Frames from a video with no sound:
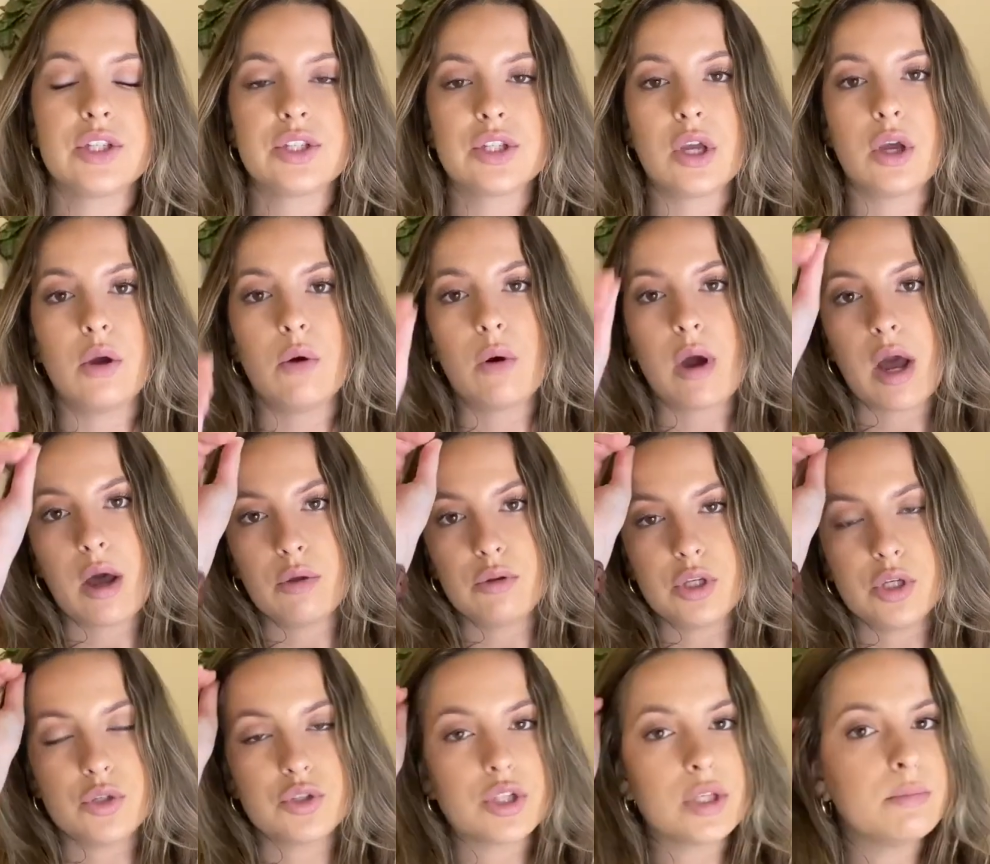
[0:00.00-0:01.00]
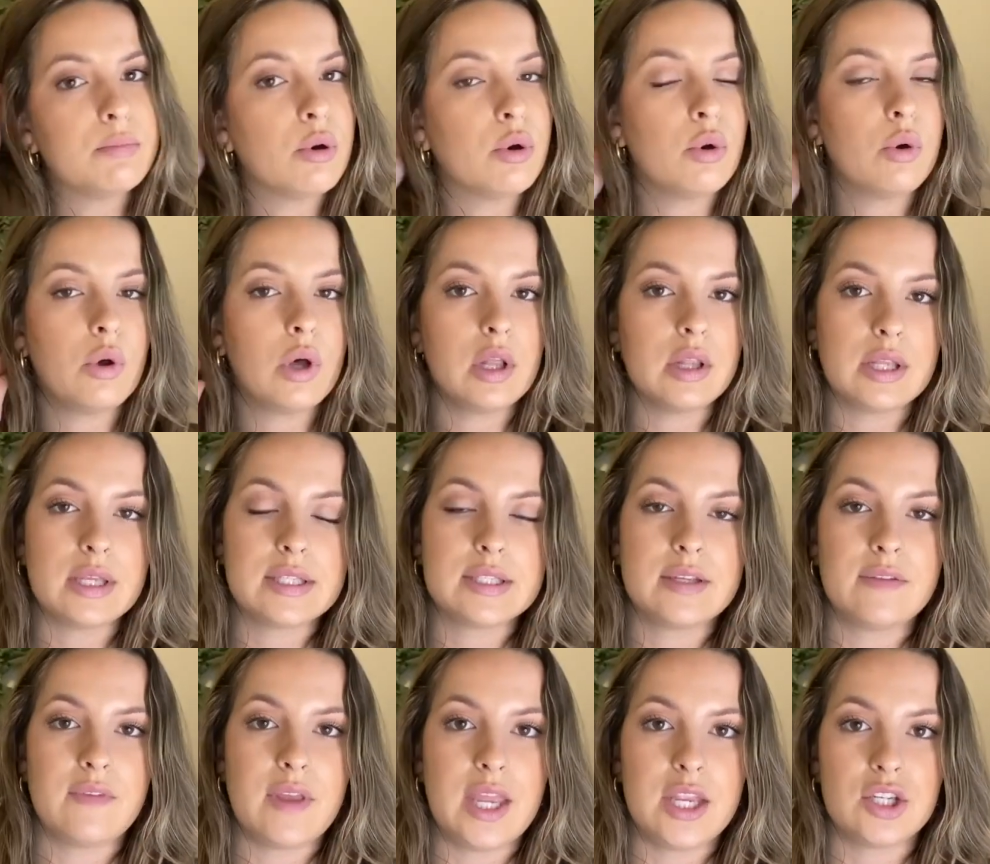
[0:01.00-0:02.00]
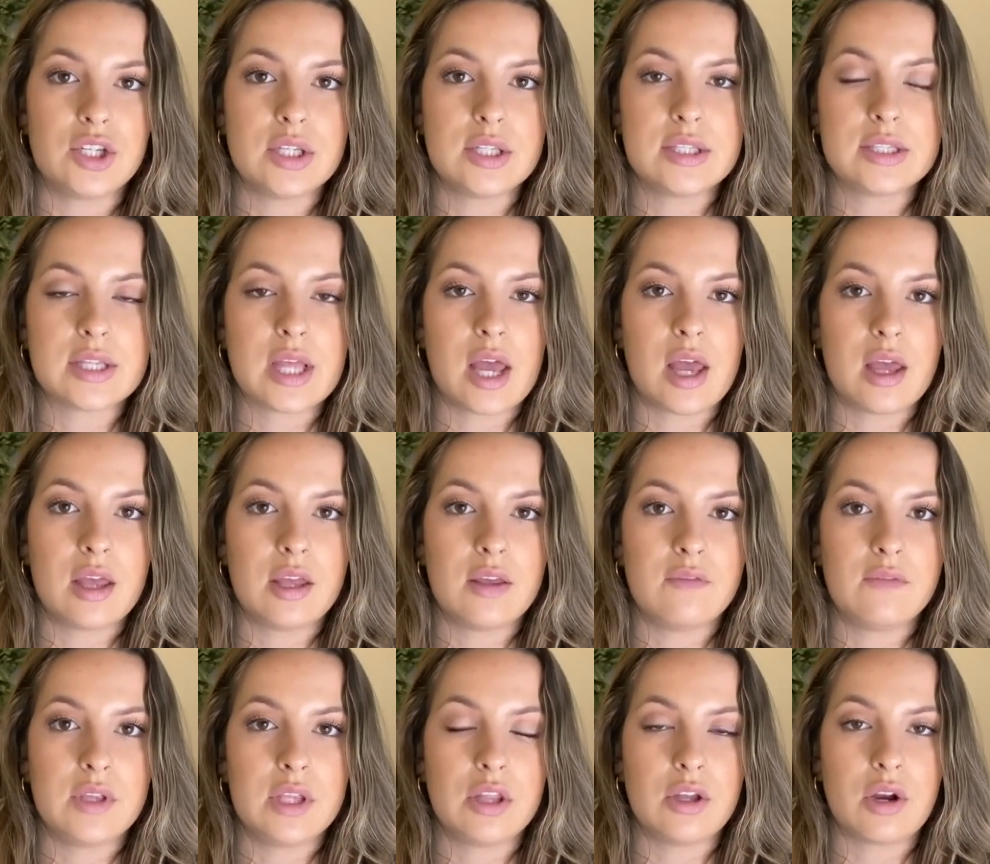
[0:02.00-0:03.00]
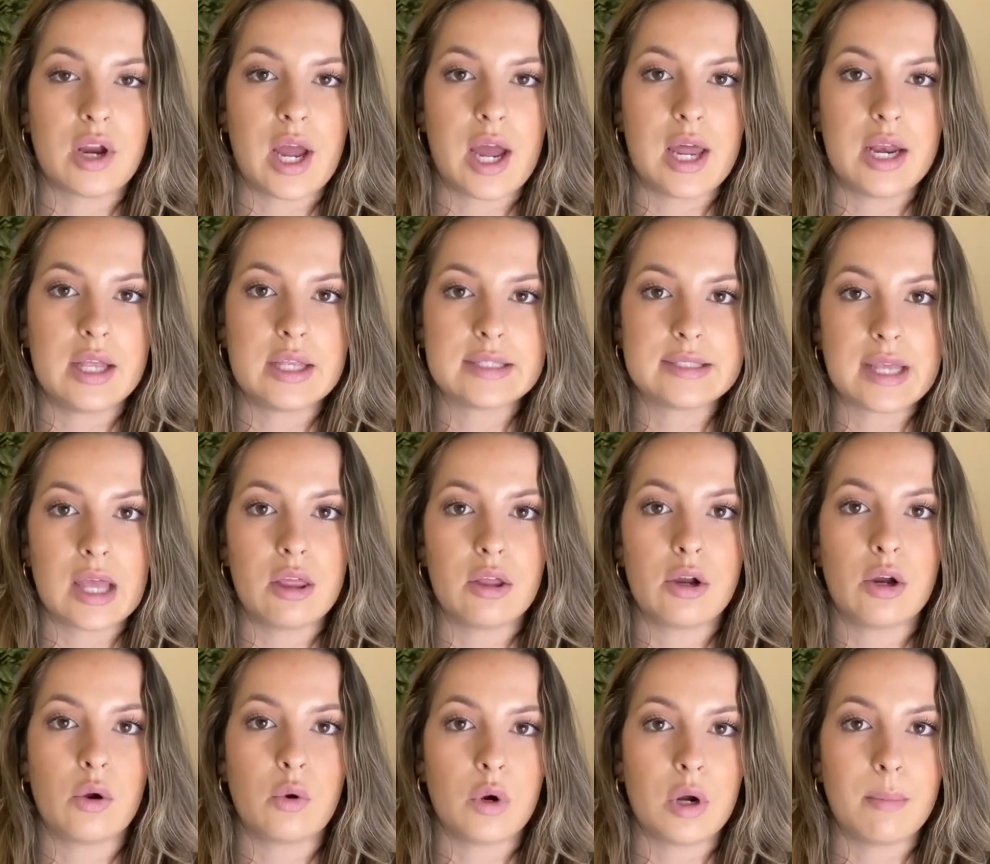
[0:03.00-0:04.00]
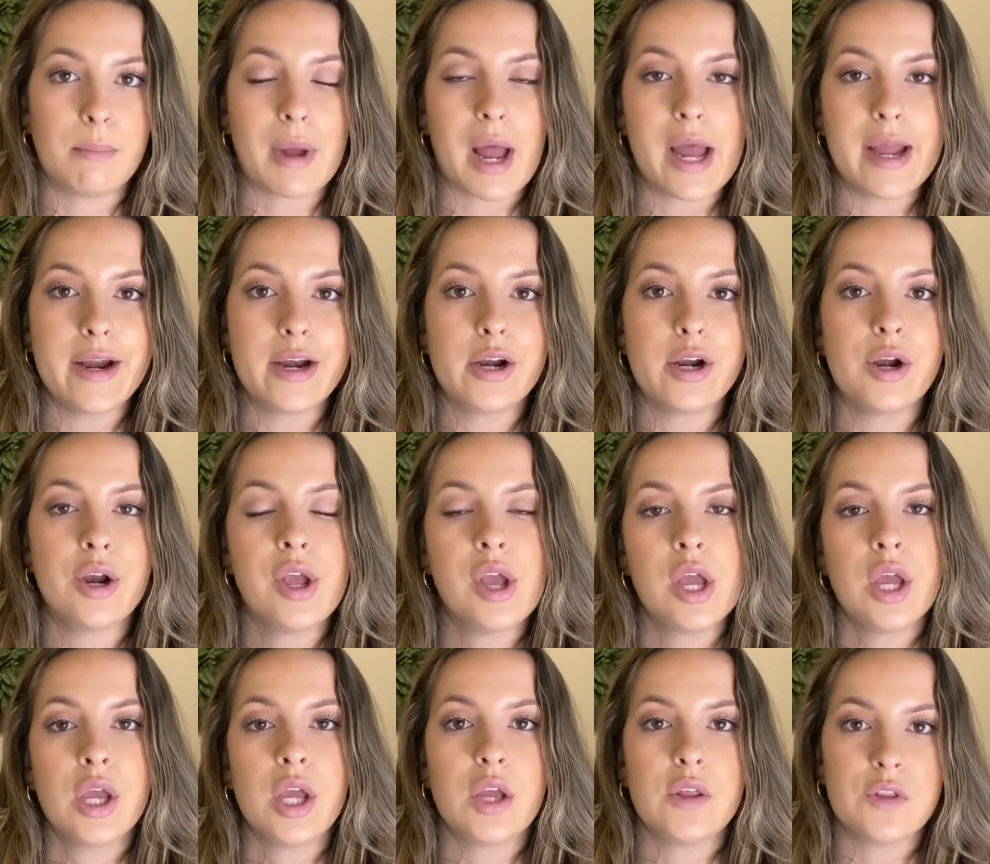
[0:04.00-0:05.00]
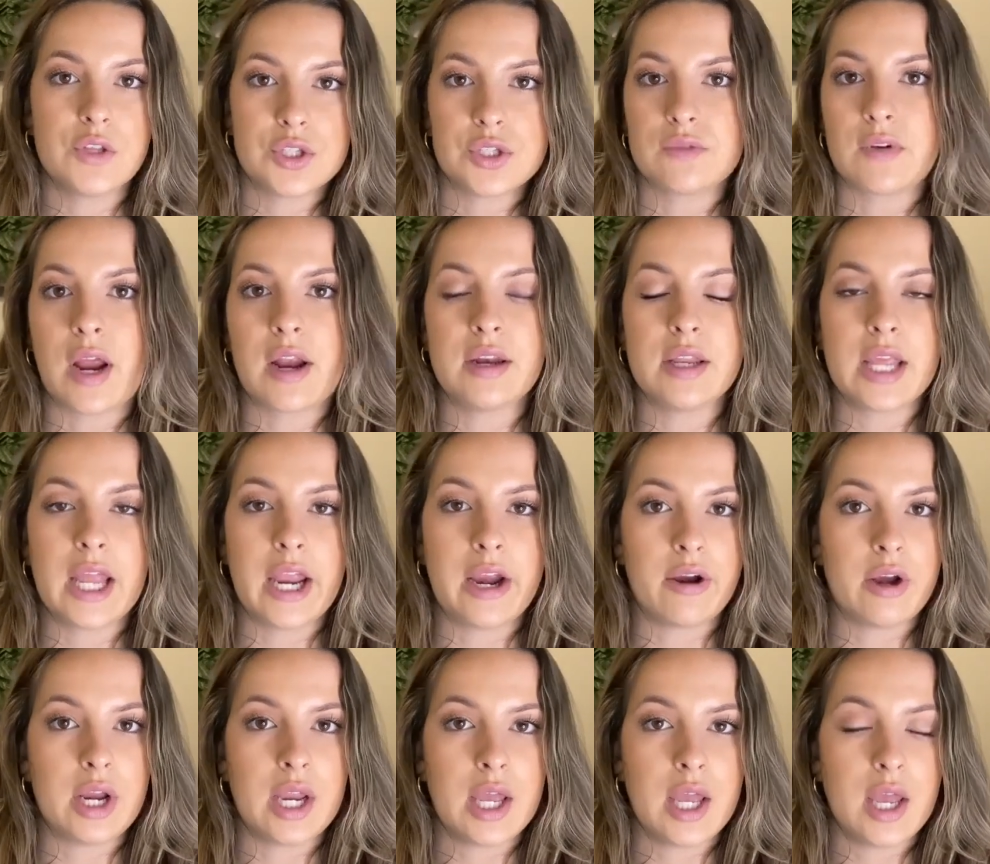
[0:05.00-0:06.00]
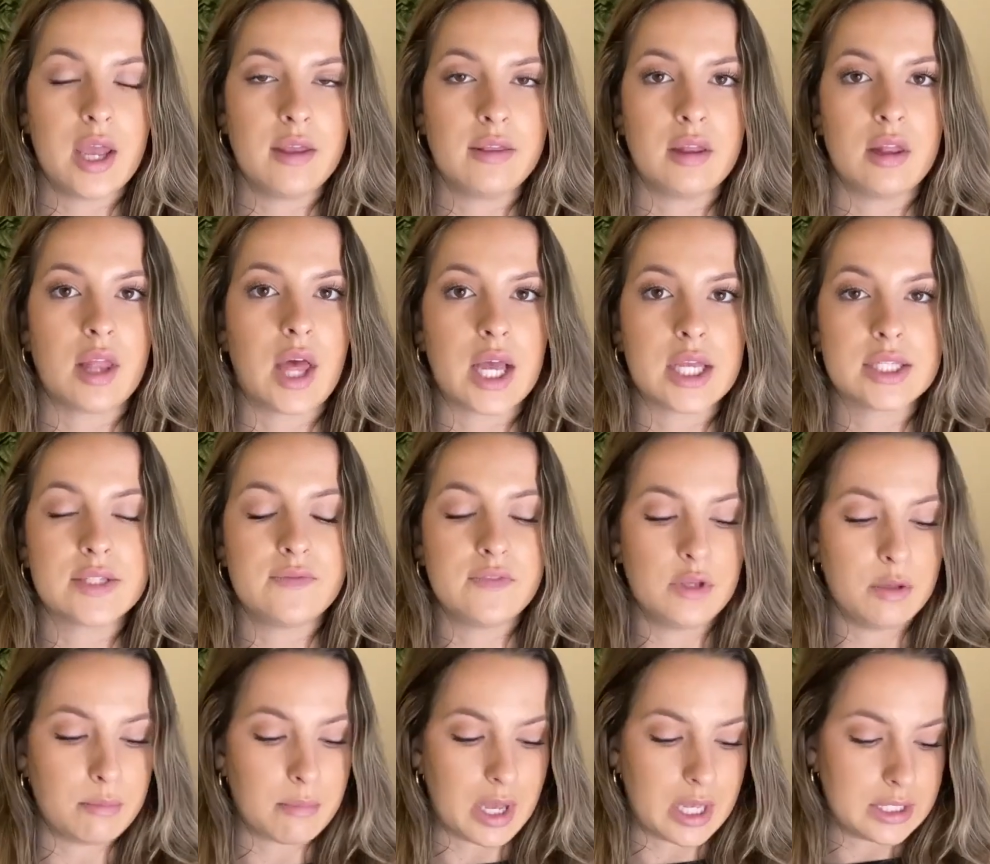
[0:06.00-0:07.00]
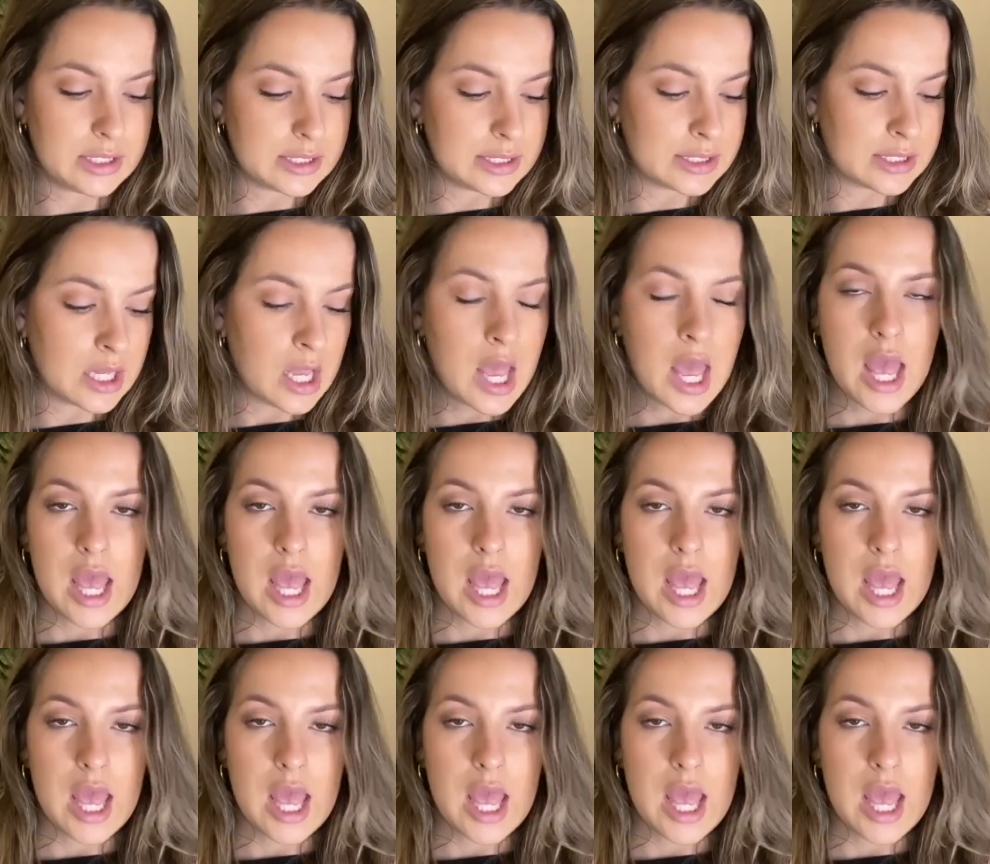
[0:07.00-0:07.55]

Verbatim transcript: So I'll usually pull a list of agents that have either had a seller or a buyer in the surrounding area in the last few months,